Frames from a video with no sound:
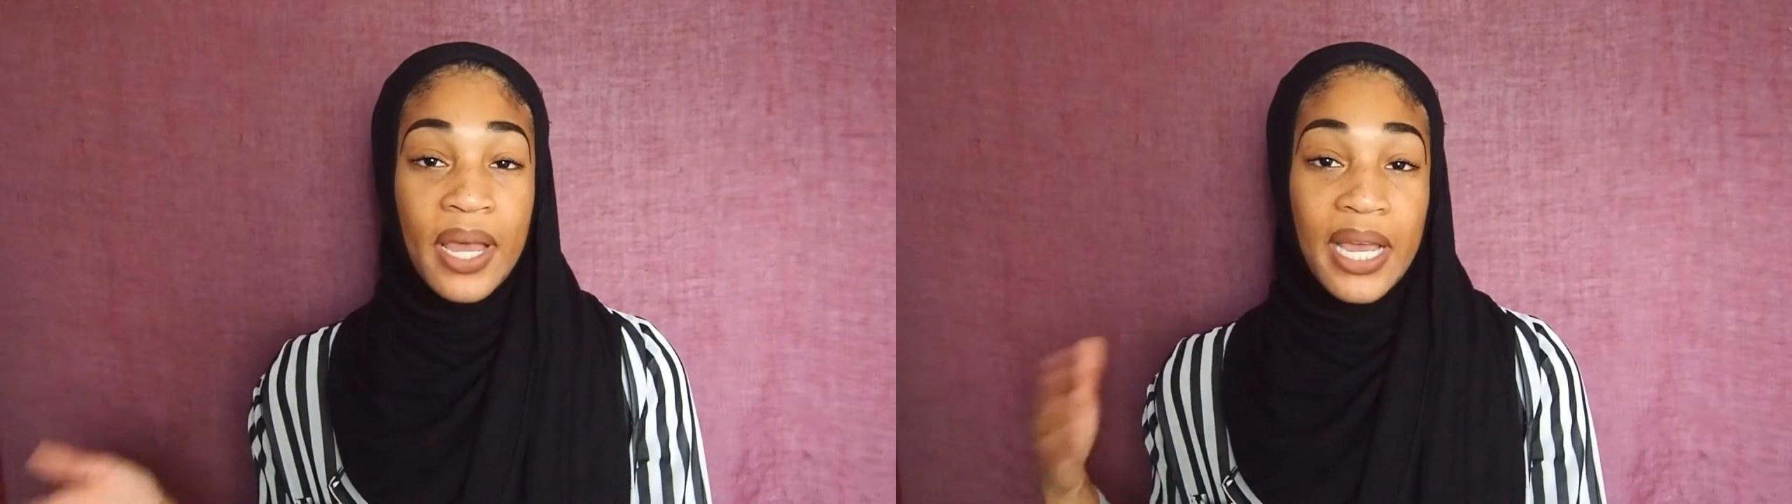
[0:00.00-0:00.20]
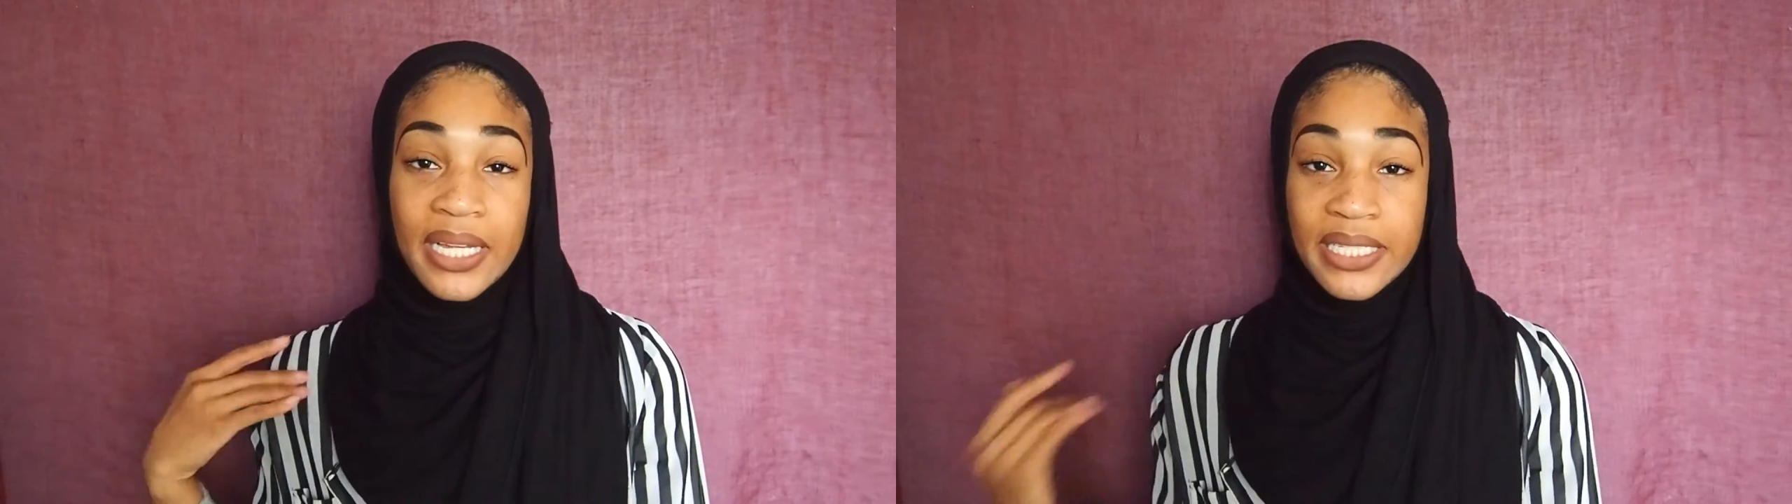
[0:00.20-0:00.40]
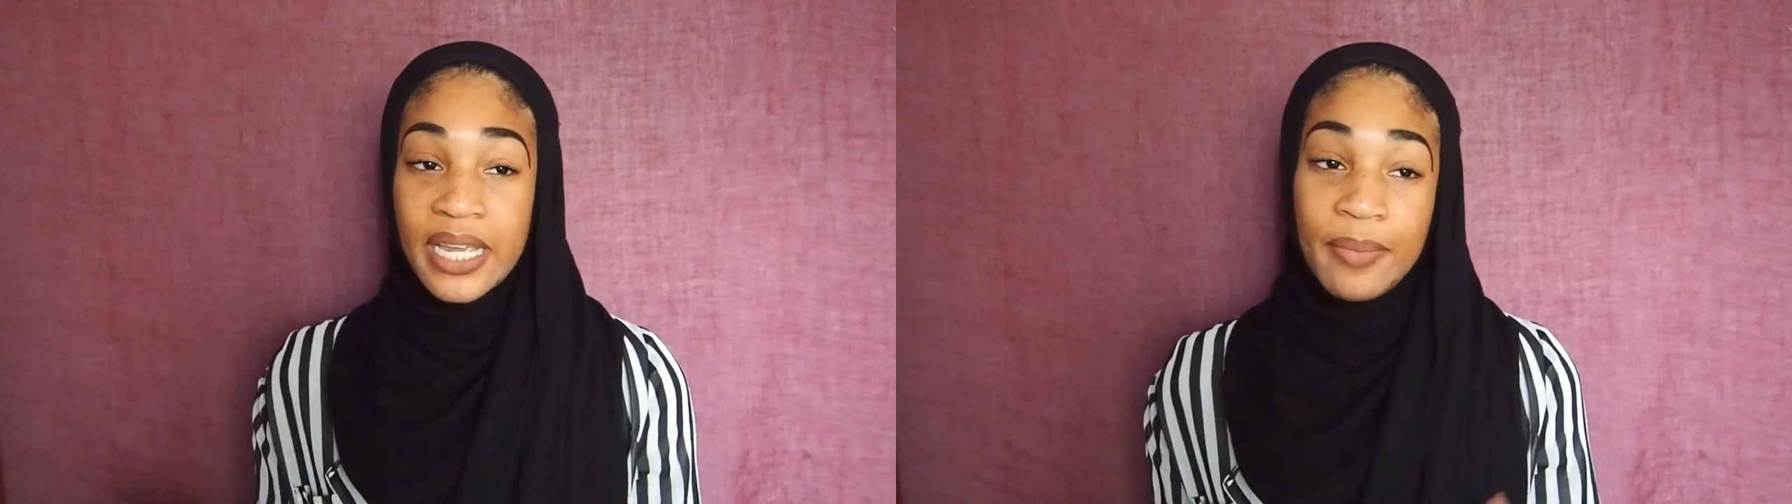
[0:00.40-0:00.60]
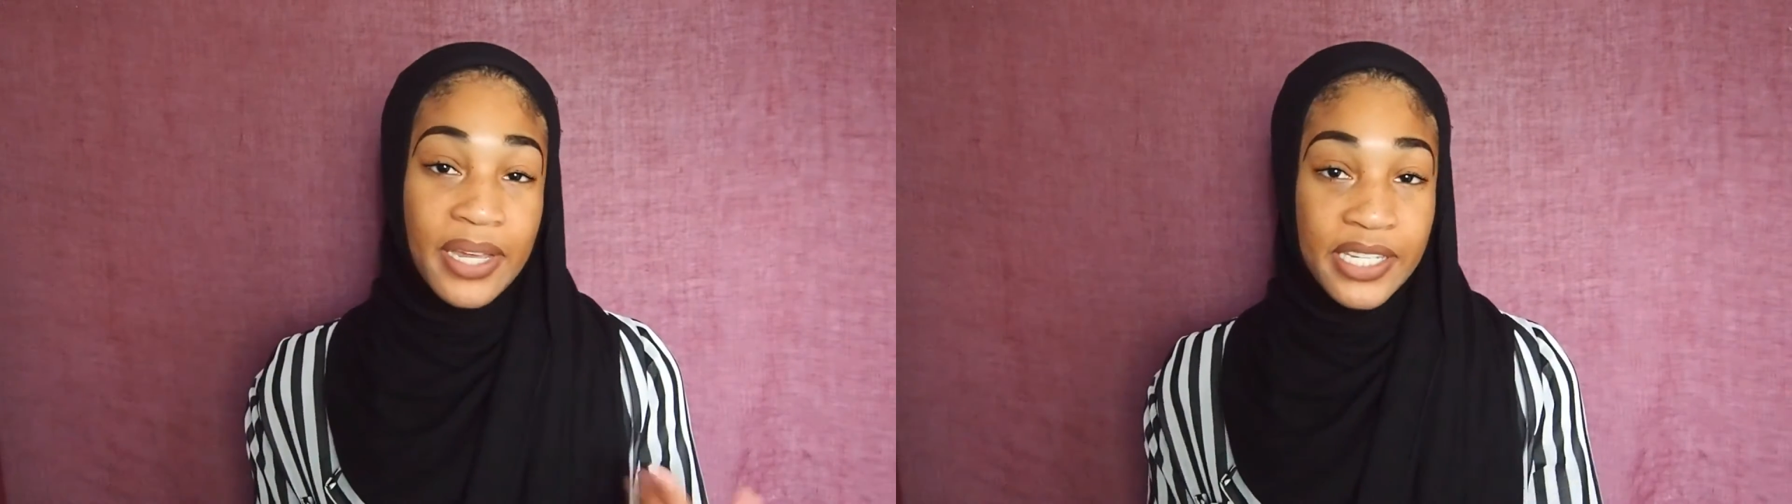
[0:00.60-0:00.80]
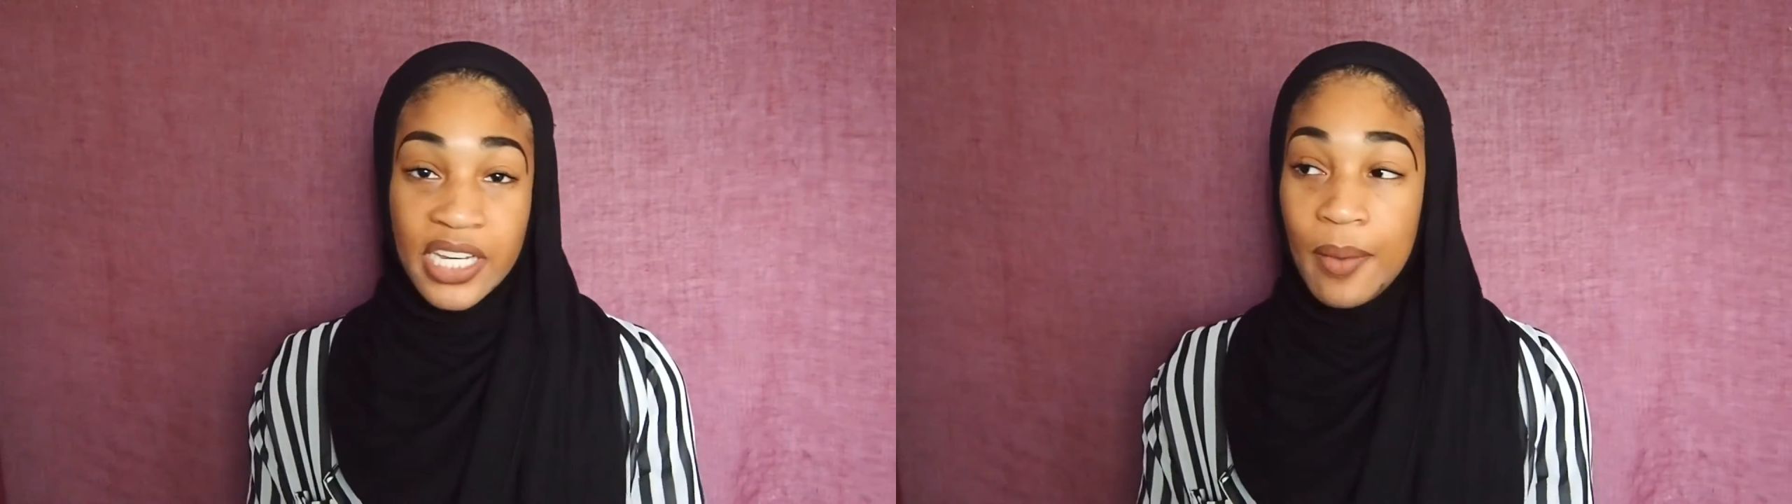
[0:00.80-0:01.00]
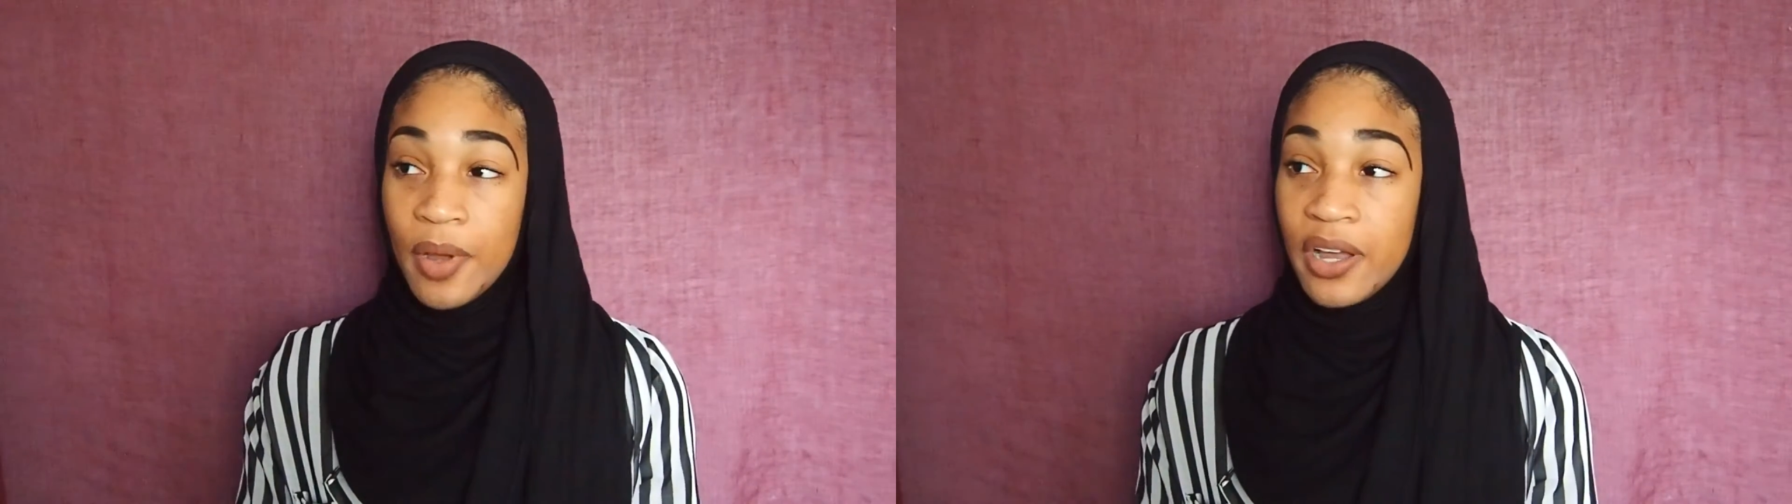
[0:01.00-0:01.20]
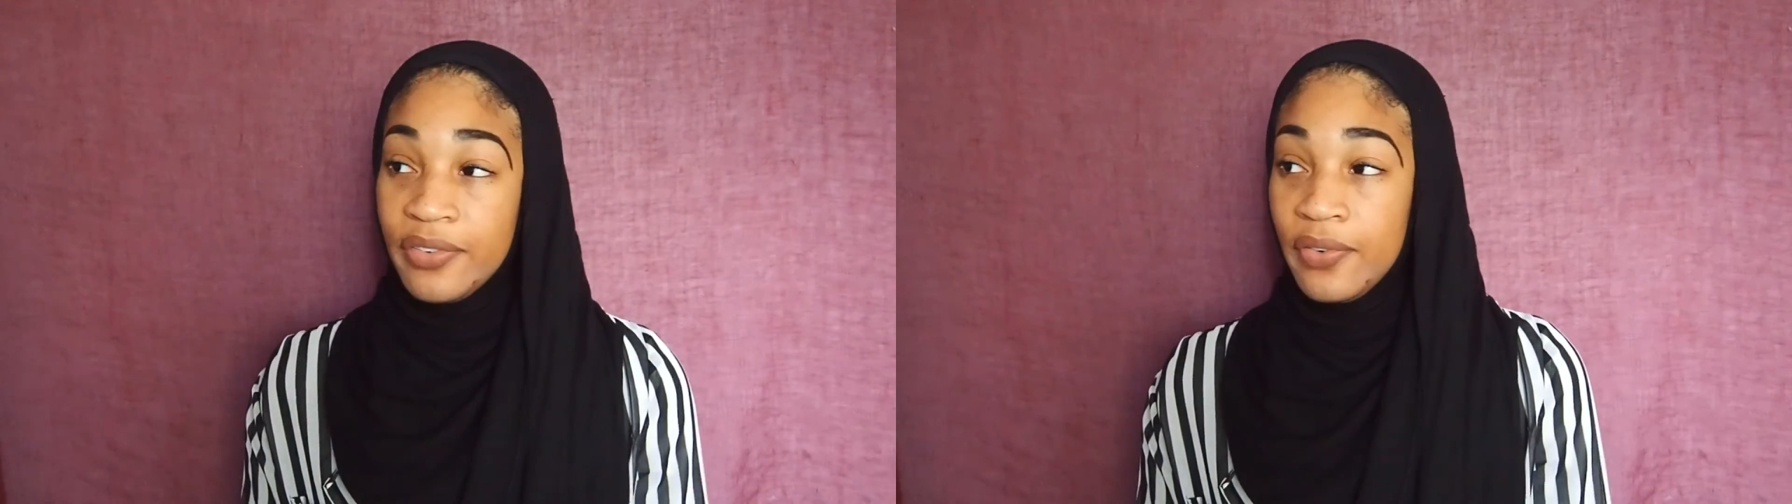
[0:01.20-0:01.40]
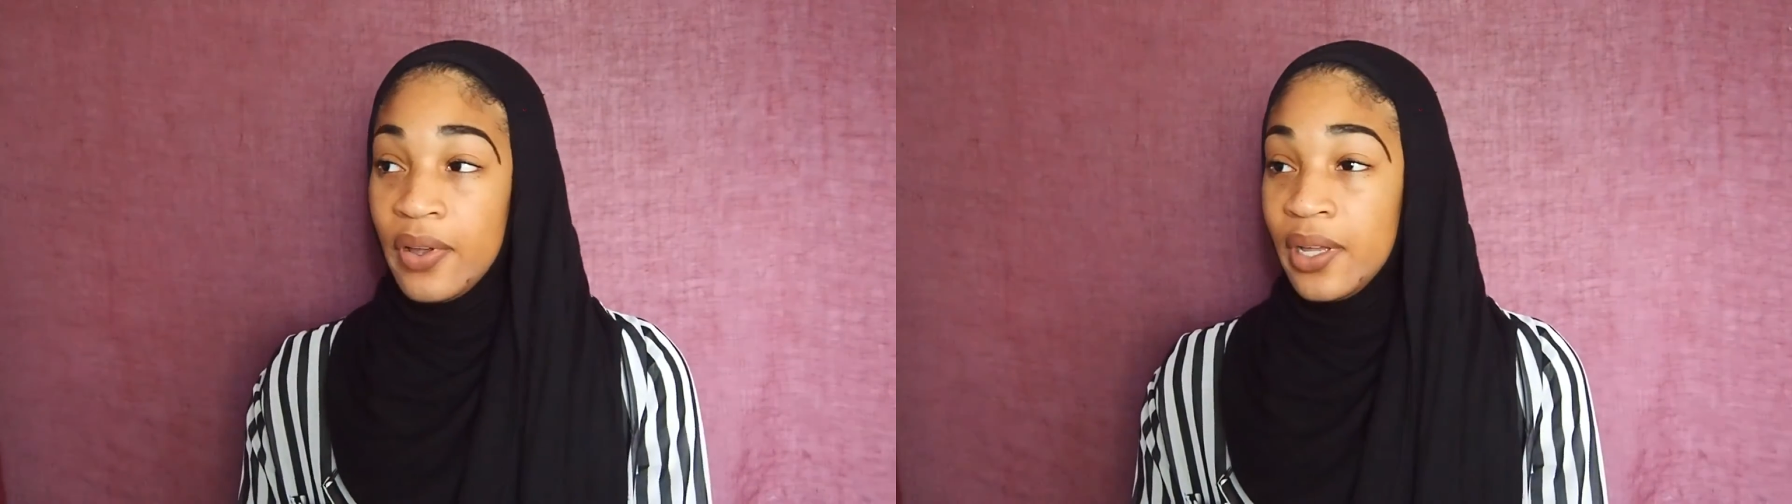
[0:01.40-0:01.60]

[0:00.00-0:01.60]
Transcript: I take my hijab off,